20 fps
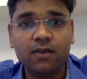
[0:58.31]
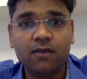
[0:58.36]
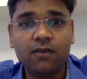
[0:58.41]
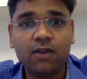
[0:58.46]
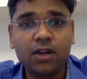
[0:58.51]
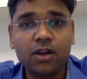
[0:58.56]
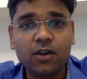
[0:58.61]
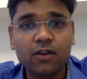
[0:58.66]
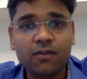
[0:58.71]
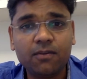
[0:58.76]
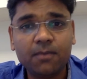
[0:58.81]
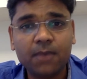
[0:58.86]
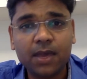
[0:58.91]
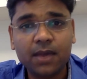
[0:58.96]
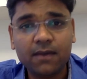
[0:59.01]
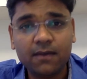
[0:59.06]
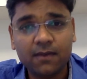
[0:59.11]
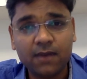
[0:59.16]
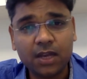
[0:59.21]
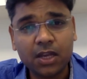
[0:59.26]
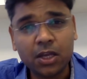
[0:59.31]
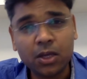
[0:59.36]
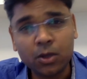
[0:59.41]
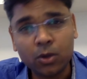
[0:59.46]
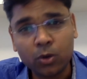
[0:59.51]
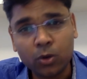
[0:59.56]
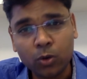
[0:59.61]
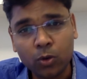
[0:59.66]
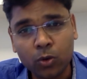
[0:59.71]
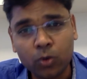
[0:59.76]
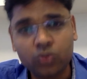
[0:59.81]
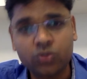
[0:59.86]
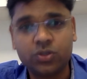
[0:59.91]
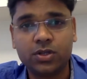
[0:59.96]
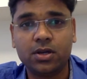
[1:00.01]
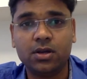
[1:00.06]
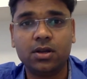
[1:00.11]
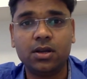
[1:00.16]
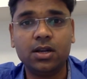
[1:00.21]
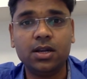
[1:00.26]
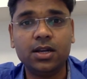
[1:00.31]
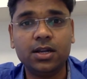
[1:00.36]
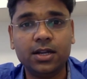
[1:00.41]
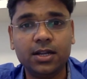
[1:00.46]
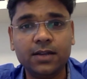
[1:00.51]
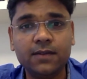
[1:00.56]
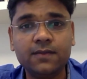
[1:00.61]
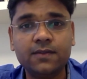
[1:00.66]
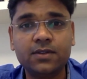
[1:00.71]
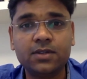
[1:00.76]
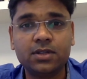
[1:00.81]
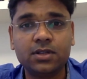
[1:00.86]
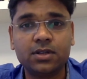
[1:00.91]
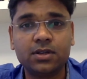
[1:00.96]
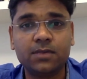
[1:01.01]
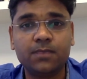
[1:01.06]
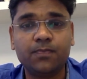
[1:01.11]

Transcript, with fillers: one of my very close relatives